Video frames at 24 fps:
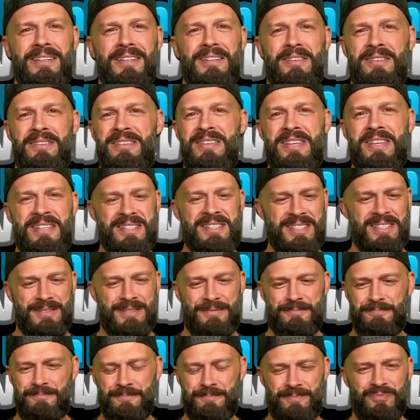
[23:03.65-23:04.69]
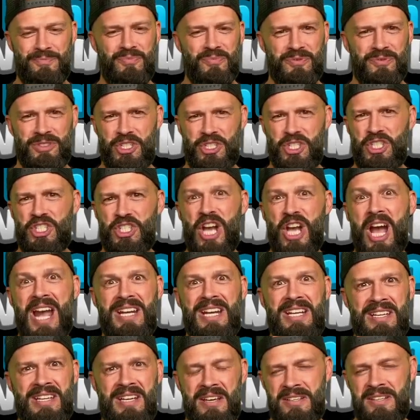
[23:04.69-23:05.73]
this
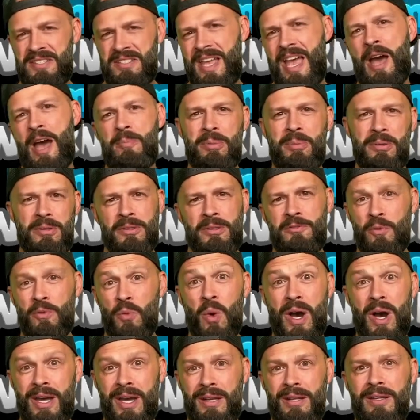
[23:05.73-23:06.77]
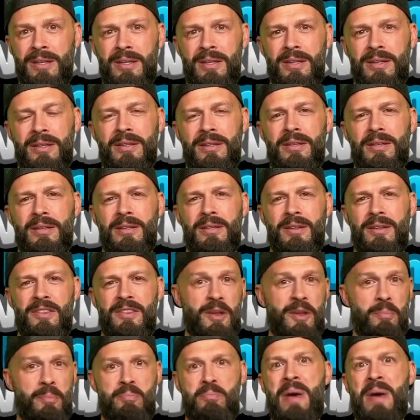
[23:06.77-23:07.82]
shining example of what
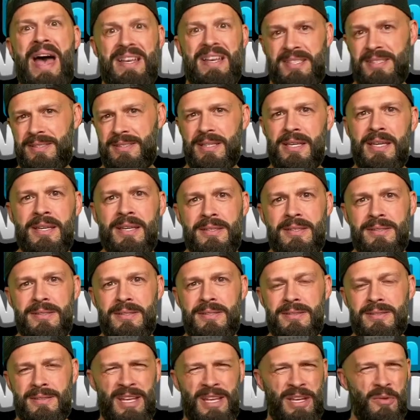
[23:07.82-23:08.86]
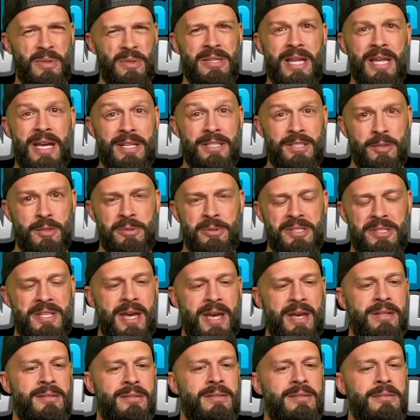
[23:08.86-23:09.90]
the best is, like we like to pretend.